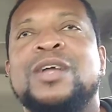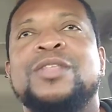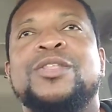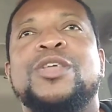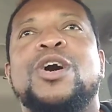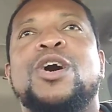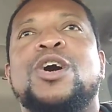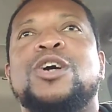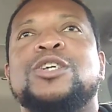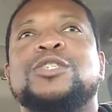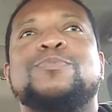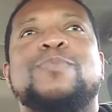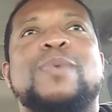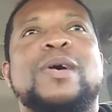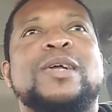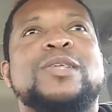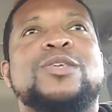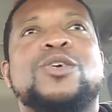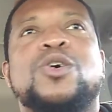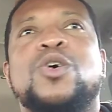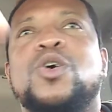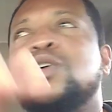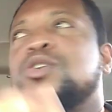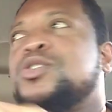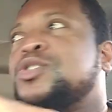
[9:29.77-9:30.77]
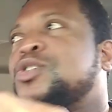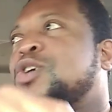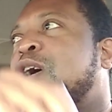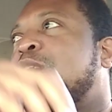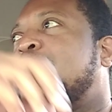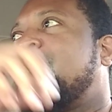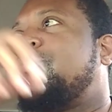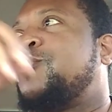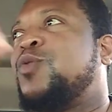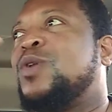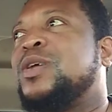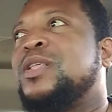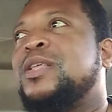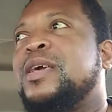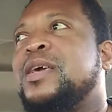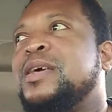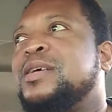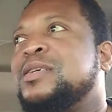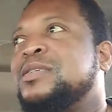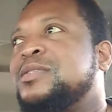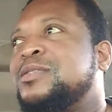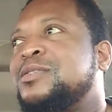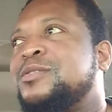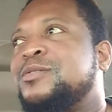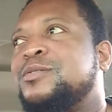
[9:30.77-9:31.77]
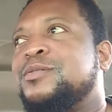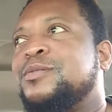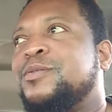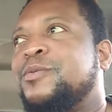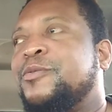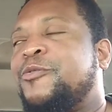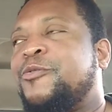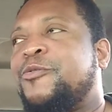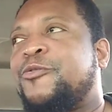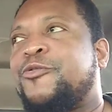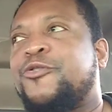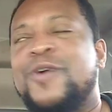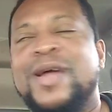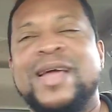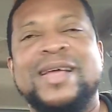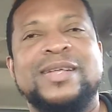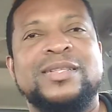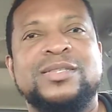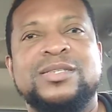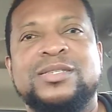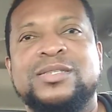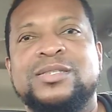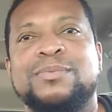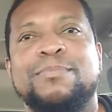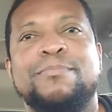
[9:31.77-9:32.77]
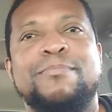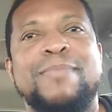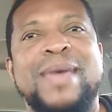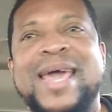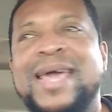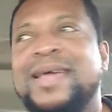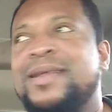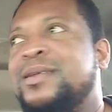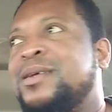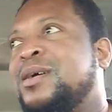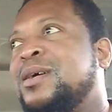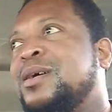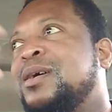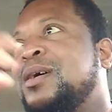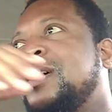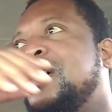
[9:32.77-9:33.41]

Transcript: the husband goes off with his friends, men,